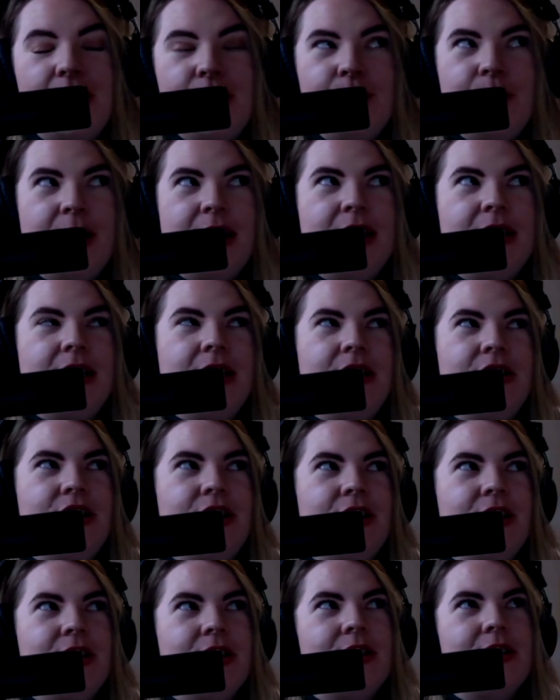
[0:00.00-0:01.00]
I do
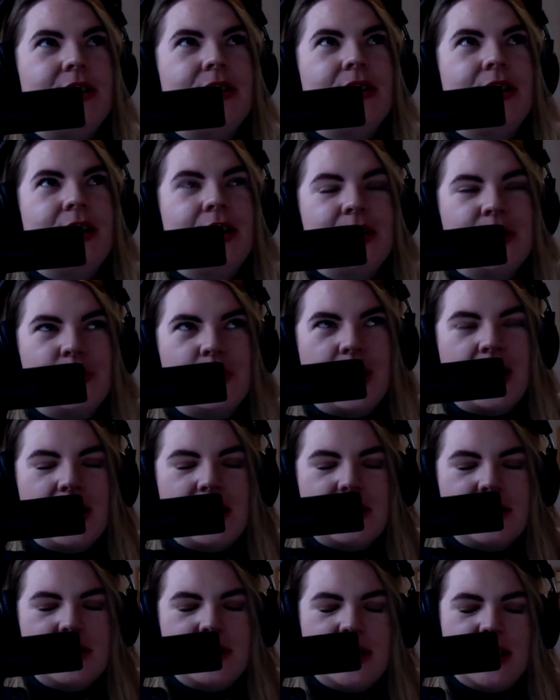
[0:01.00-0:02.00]
meditations as
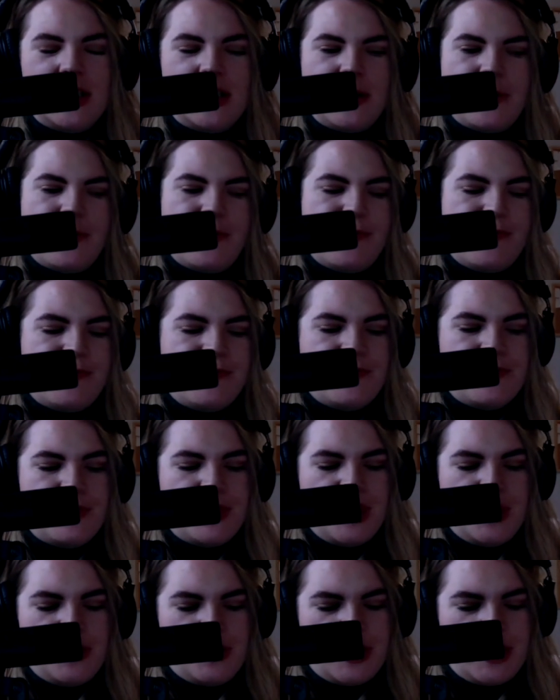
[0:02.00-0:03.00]
well
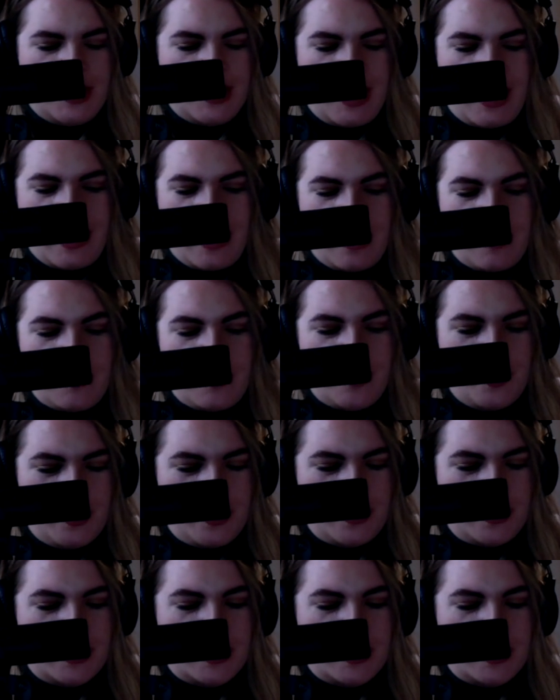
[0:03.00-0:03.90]
using an app